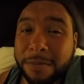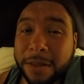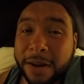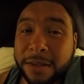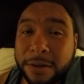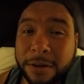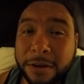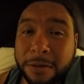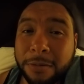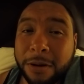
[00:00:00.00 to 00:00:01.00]
clip that I took
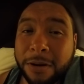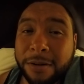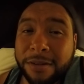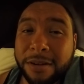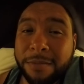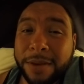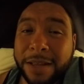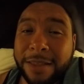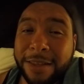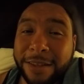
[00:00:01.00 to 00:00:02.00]
underwater is gonna
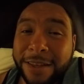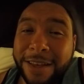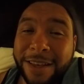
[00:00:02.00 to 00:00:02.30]
make the